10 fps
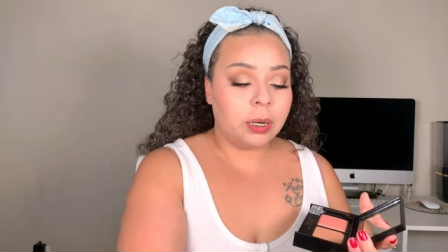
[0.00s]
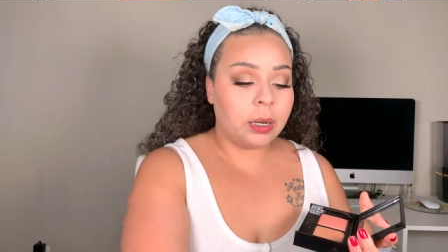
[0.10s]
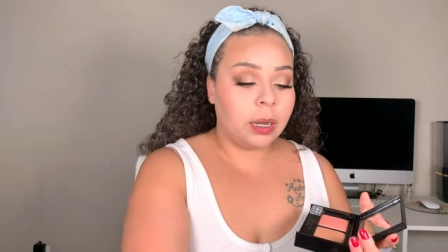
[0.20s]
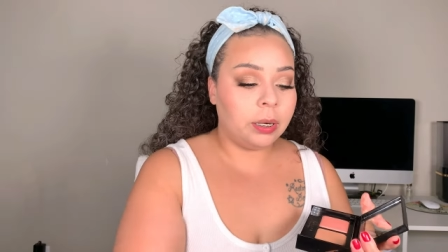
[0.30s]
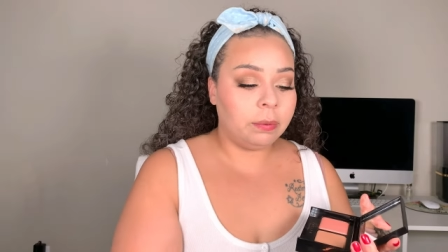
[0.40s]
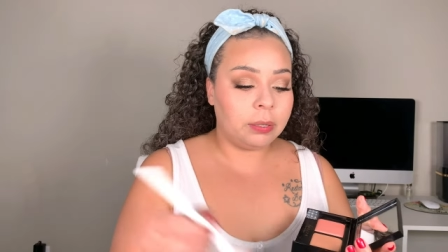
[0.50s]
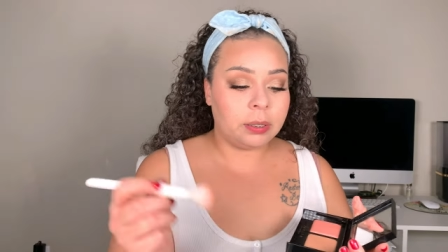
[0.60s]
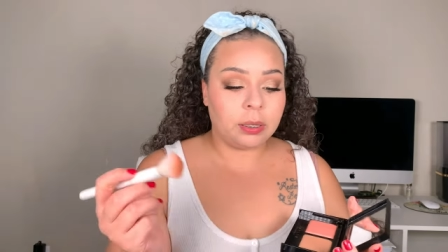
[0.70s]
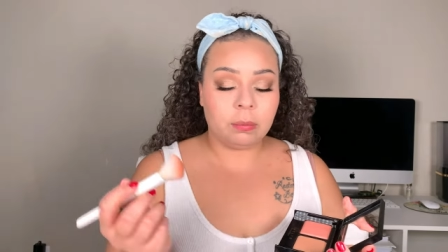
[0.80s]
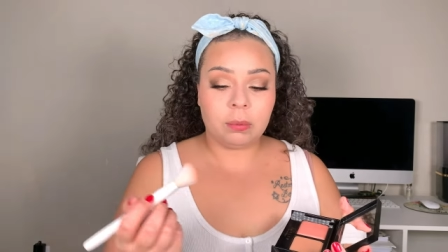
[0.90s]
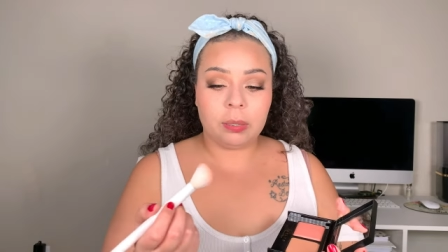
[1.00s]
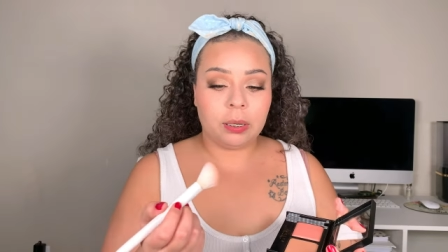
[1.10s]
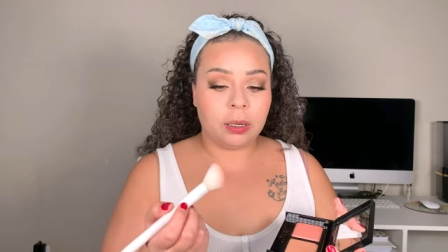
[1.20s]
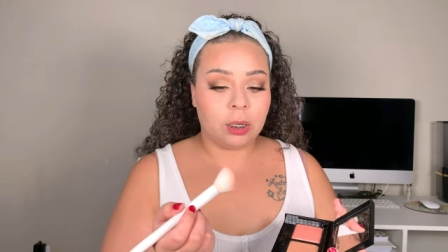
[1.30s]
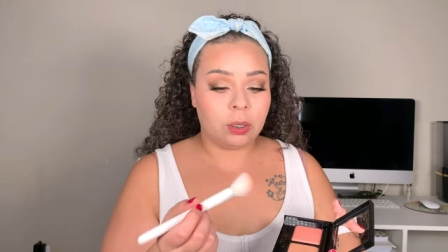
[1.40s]
Kind of see what we
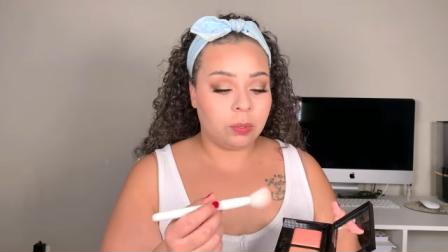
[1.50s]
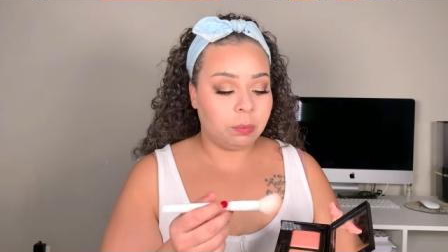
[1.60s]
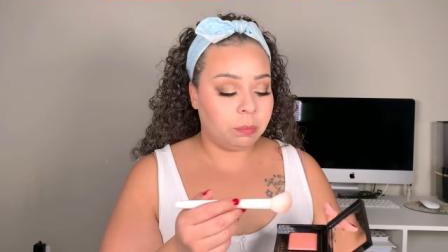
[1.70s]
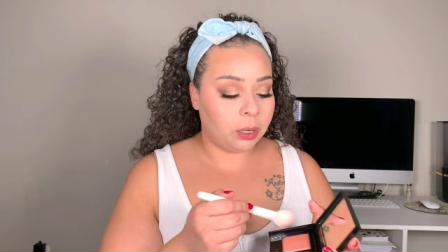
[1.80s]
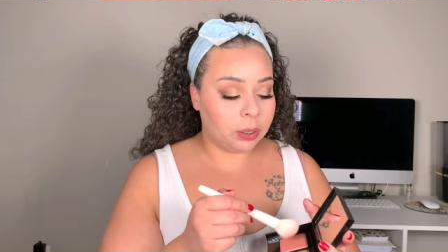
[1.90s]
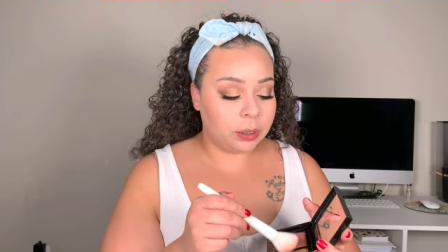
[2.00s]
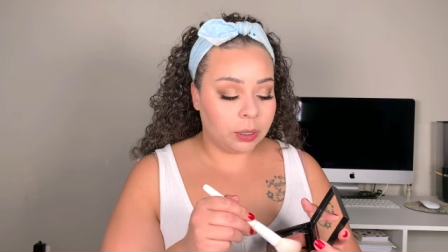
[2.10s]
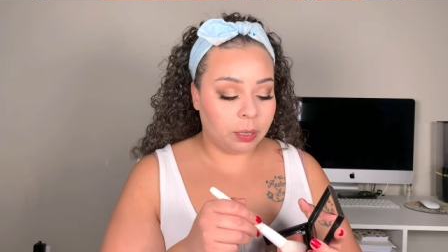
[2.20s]
can do to bronze